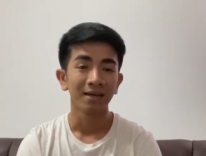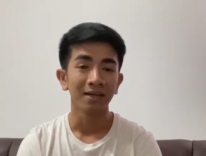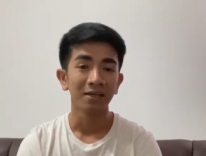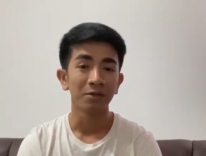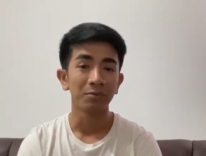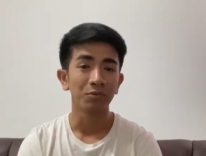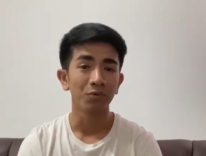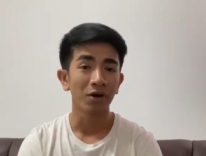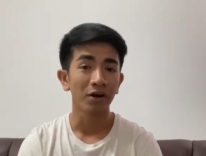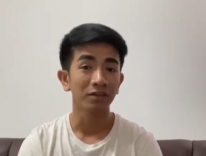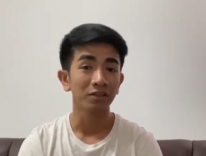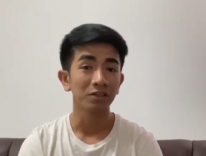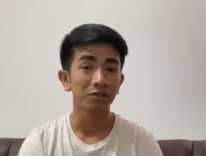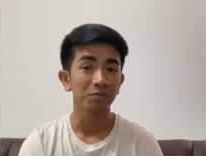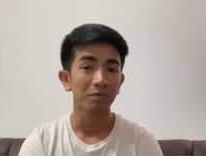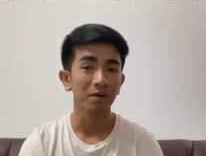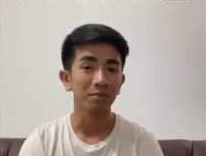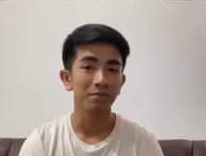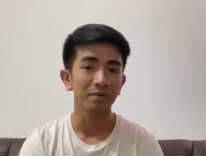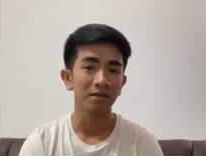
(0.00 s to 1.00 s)
the practice
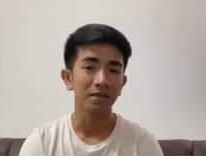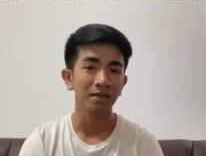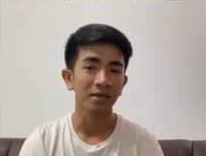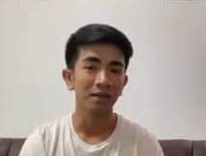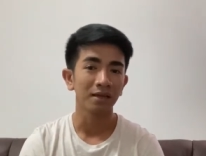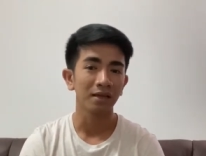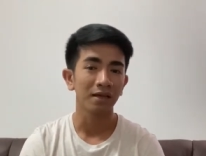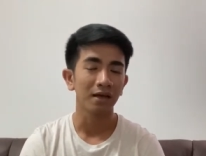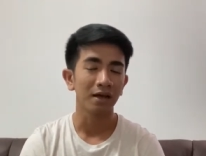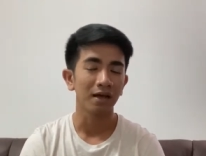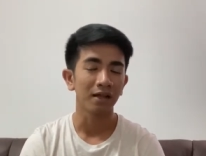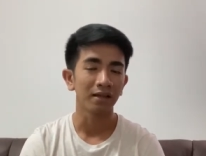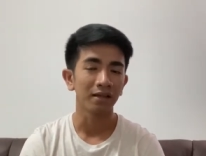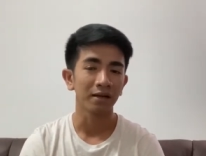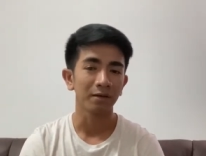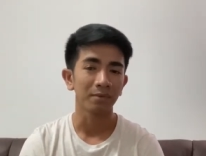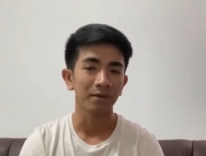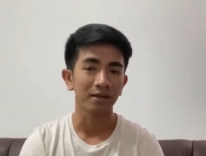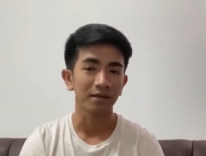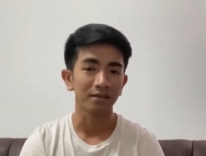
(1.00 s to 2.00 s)
may be a
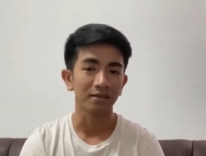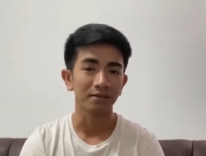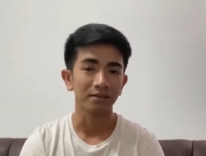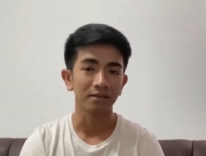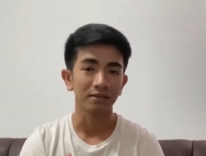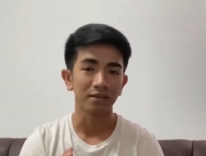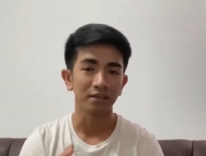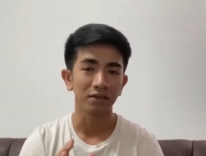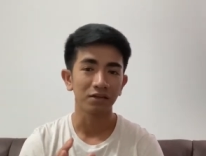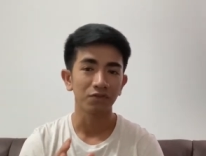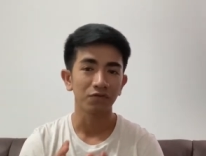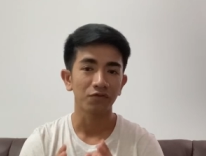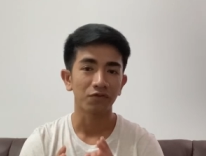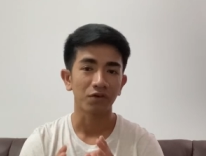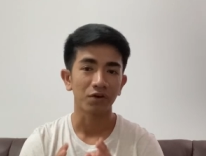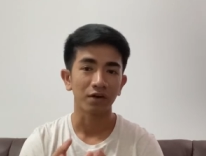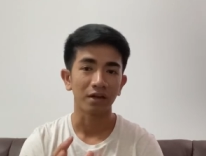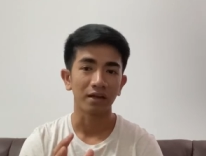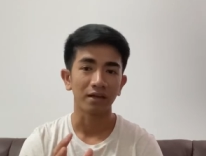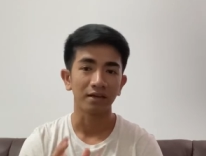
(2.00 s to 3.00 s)
little bit
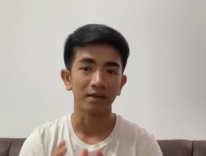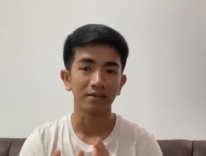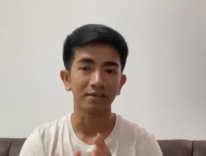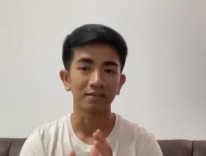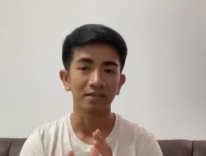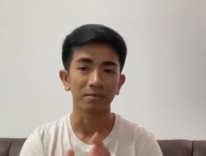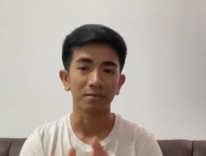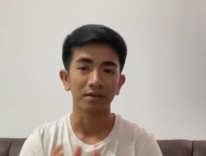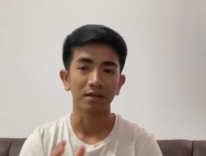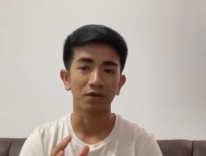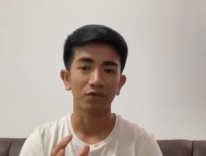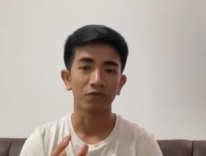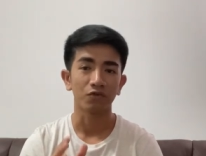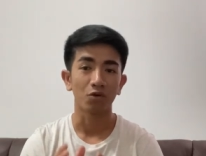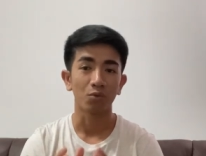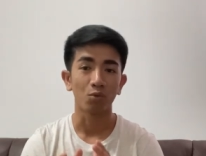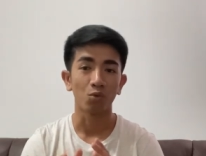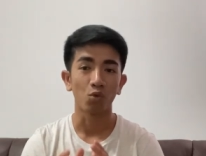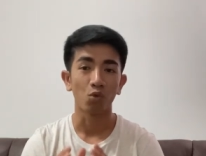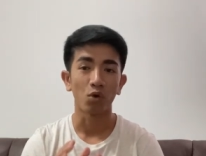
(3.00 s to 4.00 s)
different and dissimilar
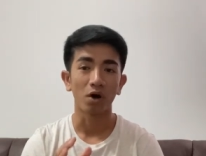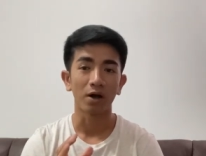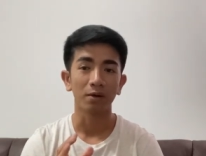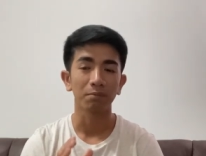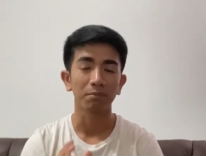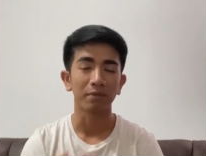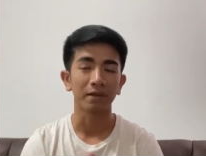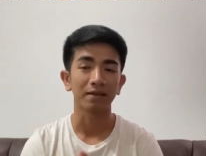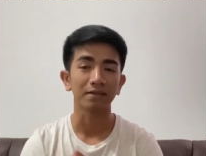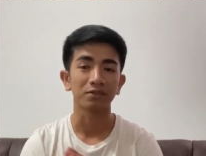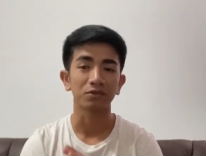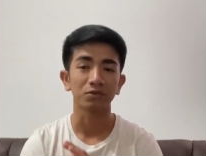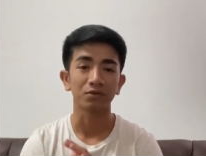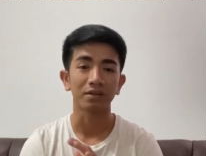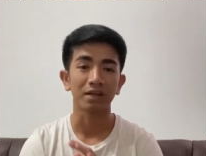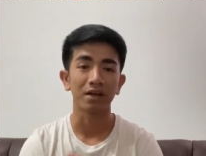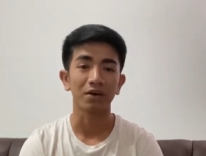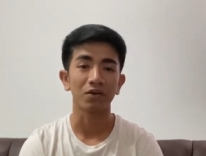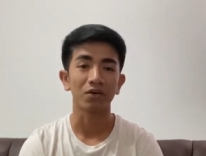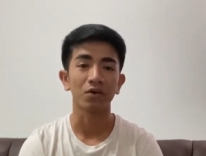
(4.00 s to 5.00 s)
from one place to
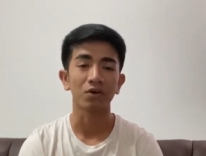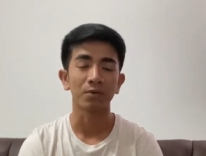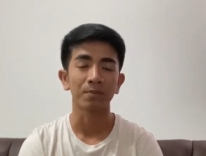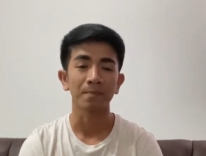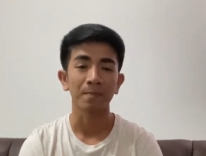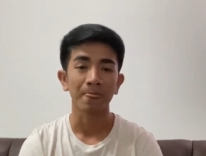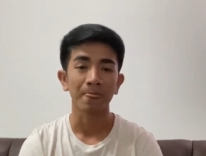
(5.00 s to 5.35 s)
another.